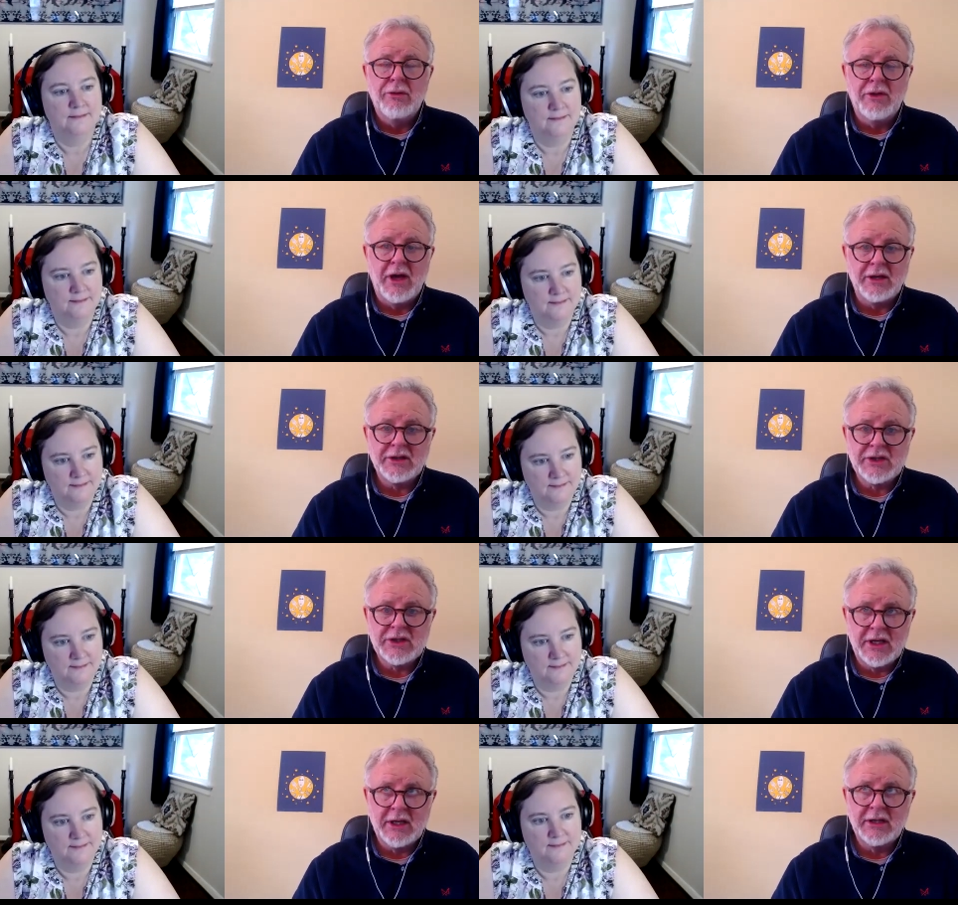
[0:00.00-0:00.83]
Speaker 1: that
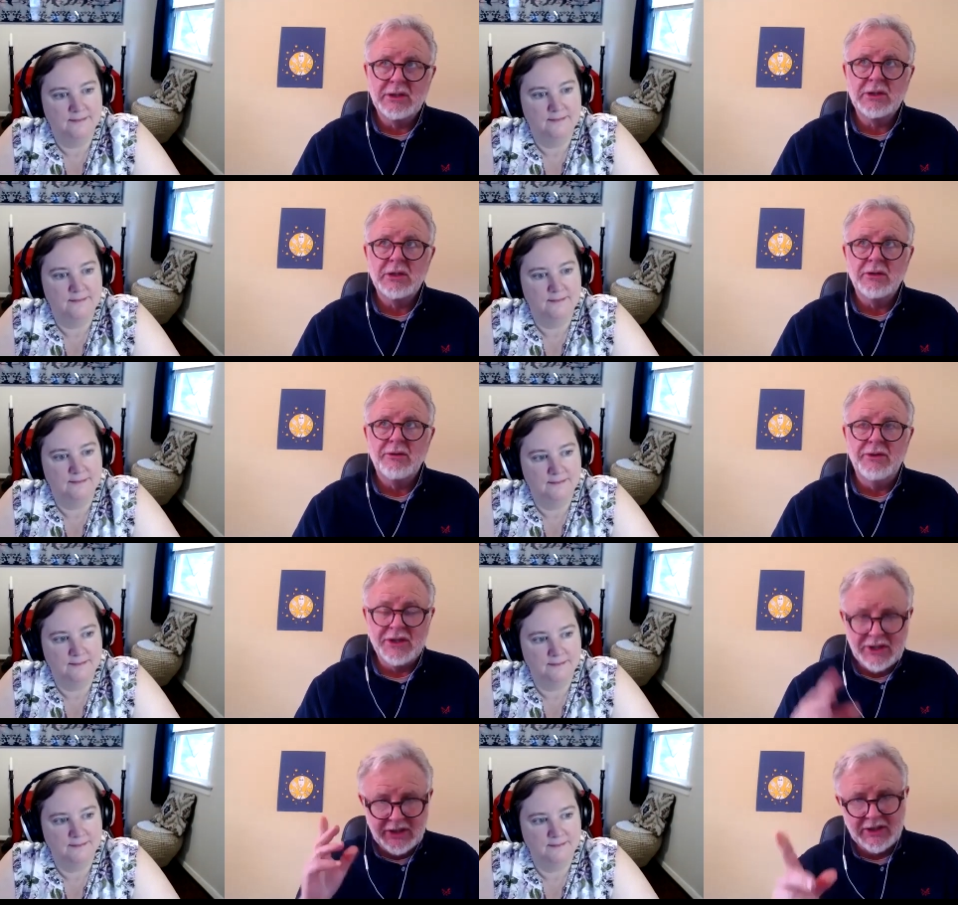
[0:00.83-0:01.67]
said,
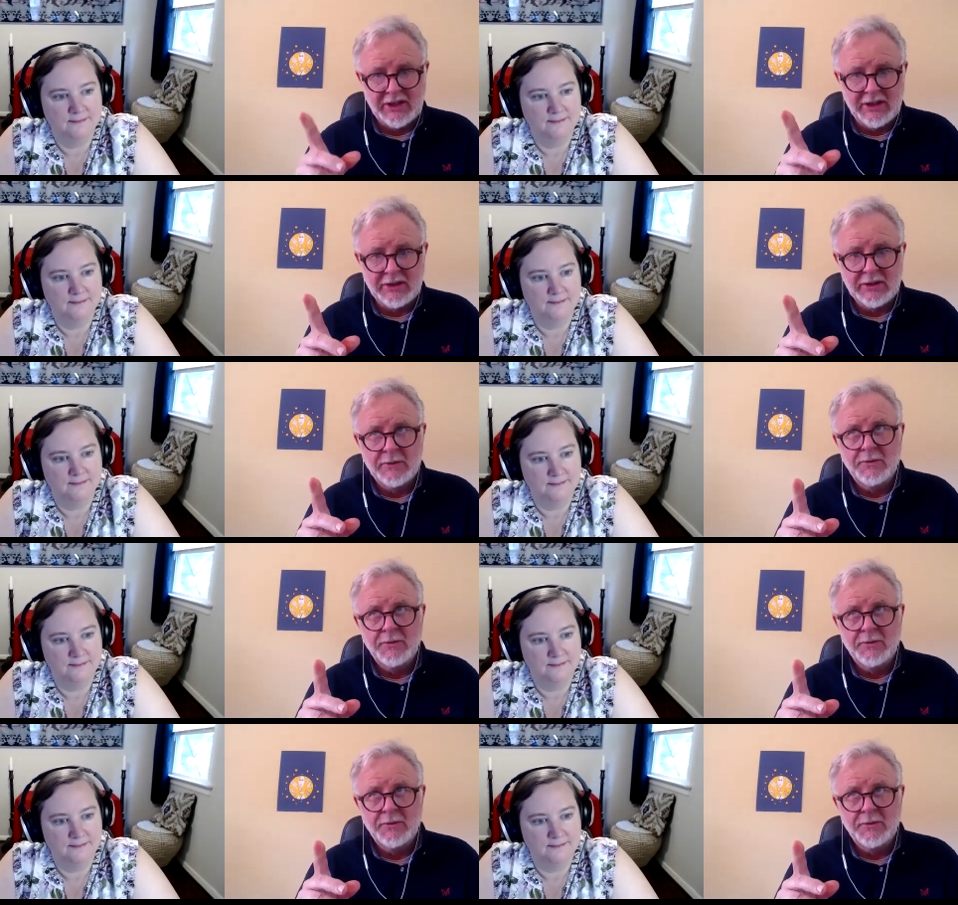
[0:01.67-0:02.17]
this is it,